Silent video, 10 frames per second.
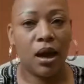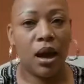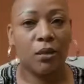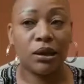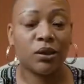
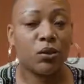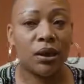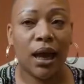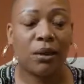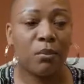I went to school
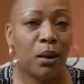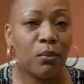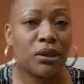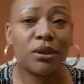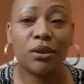in
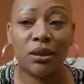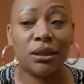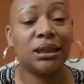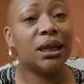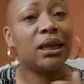Alabama, so there's the
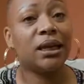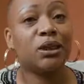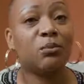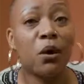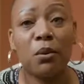Tuskegee
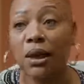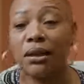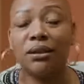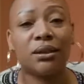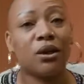
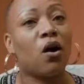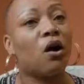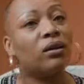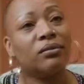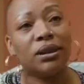experiments and
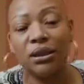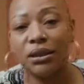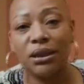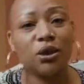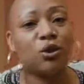all of
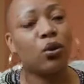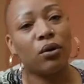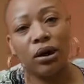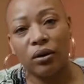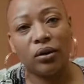these
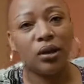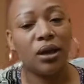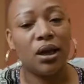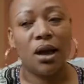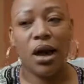historical
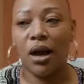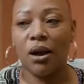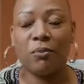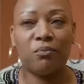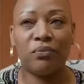
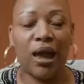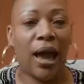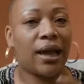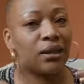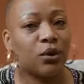
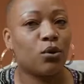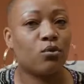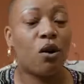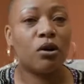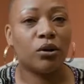angst or
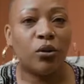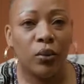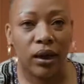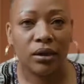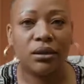
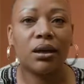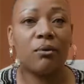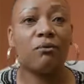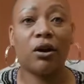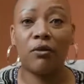wrongdoings
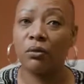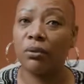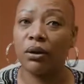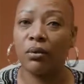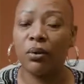I'm very
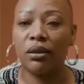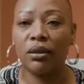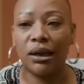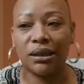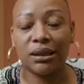familiar with.
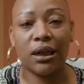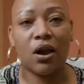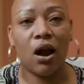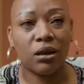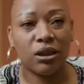And as a
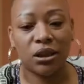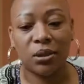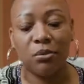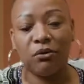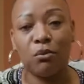psychologist,
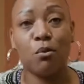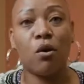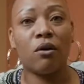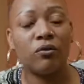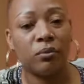I'm even
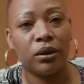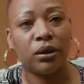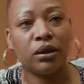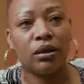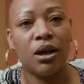more
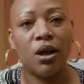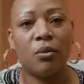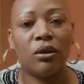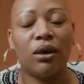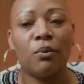familiar
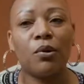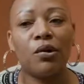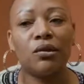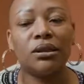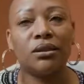with how
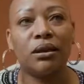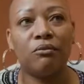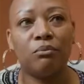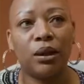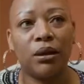persons
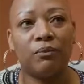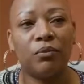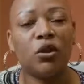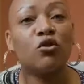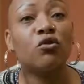have
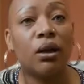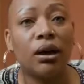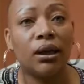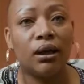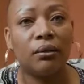been
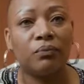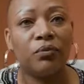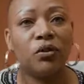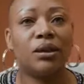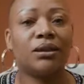struggling
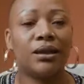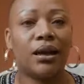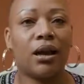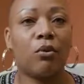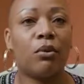to
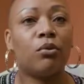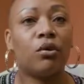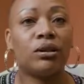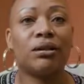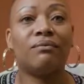understand how
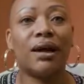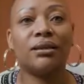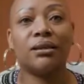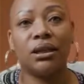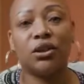important
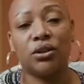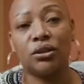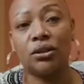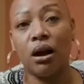vaccinations